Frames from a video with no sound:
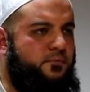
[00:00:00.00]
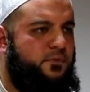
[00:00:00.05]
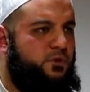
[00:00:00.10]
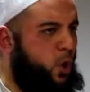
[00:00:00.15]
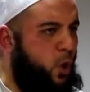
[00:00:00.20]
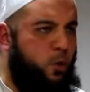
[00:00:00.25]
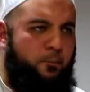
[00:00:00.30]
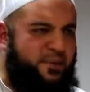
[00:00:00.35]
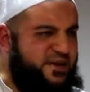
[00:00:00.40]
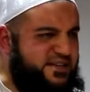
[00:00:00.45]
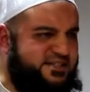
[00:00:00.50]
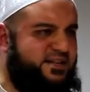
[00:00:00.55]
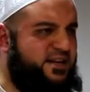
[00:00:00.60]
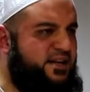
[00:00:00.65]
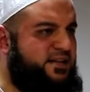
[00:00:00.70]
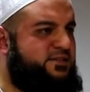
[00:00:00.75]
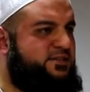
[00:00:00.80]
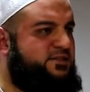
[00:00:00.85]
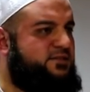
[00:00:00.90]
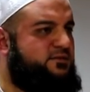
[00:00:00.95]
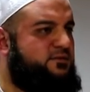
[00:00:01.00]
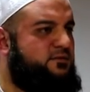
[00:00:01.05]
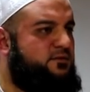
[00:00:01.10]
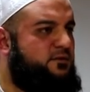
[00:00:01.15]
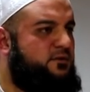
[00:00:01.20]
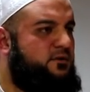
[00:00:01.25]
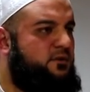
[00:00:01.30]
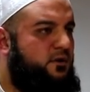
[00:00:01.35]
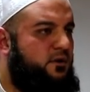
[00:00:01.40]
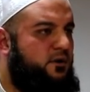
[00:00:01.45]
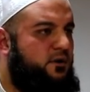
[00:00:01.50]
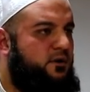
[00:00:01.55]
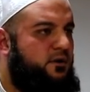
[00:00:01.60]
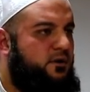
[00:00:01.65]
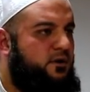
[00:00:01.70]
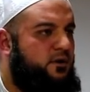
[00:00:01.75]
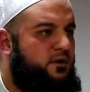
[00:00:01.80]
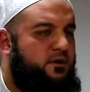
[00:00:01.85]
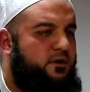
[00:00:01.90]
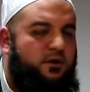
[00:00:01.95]
no business,
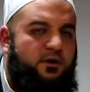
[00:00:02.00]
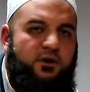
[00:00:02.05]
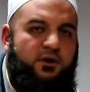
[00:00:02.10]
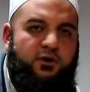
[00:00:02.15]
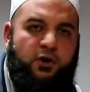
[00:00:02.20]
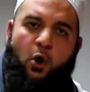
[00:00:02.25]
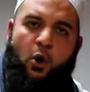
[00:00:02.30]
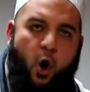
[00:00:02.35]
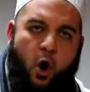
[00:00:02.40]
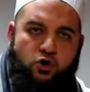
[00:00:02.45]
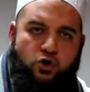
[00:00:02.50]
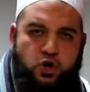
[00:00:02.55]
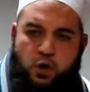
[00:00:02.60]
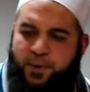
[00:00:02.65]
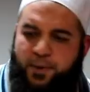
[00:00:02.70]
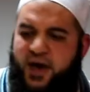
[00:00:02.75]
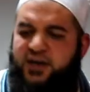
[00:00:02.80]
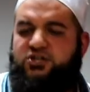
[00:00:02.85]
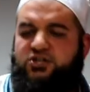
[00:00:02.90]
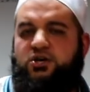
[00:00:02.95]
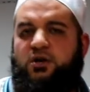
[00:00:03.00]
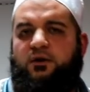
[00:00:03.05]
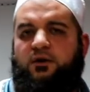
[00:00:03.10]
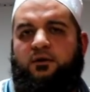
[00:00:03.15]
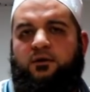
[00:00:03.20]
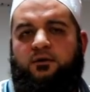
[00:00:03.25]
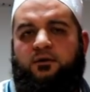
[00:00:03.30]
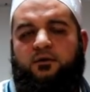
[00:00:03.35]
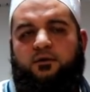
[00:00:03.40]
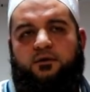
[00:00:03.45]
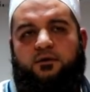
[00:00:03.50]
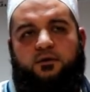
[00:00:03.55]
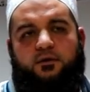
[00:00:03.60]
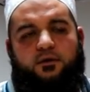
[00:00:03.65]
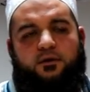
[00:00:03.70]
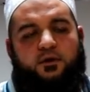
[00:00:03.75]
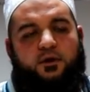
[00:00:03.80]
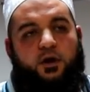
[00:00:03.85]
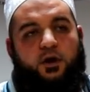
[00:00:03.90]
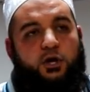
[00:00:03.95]
no occupation,
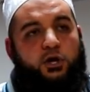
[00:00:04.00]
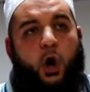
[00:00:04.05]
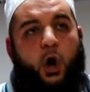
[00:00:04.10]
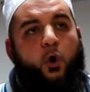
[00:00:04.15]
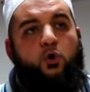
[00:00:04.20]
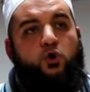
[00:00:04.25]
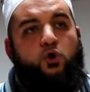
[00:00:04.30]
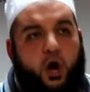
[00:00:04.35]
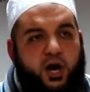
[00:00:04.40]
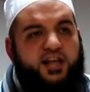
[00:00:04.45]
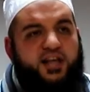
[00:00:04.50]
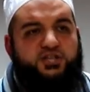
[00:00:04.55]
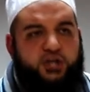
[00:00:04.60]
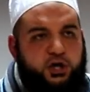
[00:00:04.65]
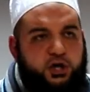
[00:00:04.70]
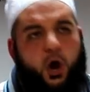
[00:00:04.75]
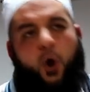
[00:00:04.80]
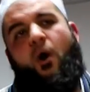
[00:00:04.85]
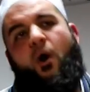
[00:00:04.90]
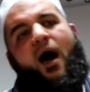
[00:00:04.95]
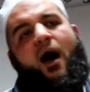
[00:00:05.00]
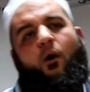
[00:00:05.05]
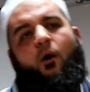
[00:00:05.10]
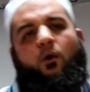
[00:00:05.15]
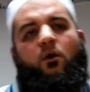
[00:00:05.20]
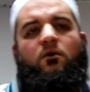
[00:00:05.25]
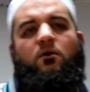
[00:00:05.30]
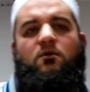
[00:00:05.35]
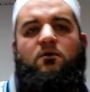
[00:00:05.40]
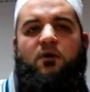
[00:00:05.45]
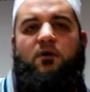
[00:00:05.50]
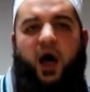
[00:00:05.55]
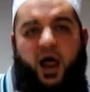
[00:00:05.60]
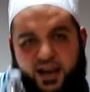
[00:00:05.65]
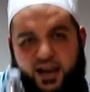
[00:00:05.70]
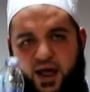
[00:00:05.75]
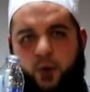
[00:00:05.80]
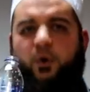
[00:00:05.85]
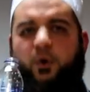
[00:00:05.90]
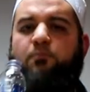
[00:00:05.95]
no knowledge and know-how.
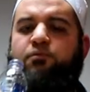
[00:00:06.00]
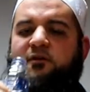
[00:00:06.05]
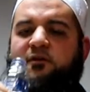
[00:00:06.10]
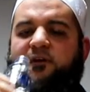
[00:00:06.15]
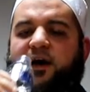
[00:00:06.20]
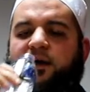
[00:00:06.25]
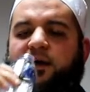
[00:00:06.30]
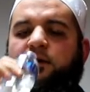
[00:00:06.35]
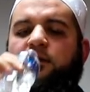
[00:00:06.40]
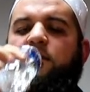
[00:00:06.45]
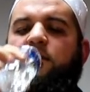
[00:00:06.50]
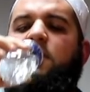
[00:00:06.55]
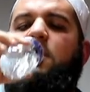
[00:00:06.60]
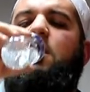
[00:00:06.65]
Allah will provide.